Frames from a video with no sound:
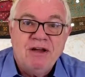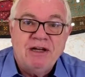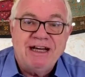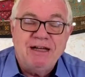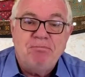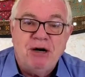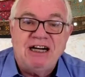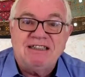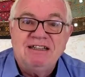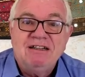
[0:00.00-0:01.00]
Okay,
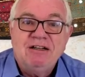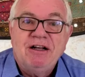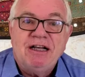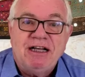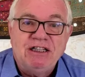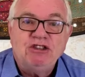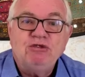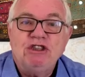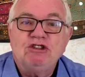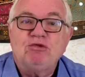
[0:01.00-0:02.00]
but
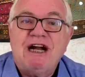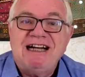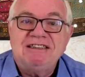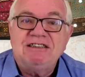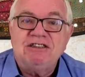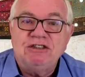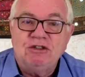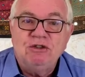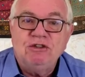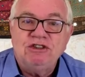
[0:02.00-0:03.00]
Israel's rights to
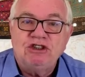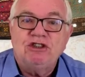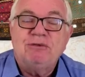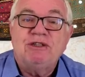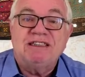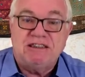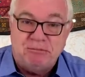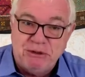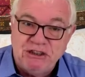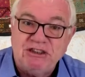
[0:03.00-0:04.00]
Yehuda and Shomron and to
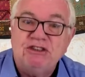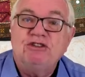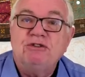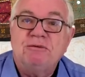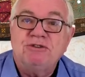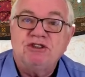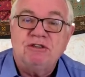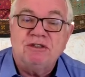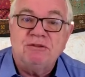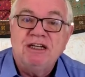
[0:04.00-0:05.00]
build in Yehuda and
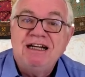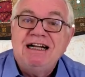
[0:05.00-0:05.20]
Shomron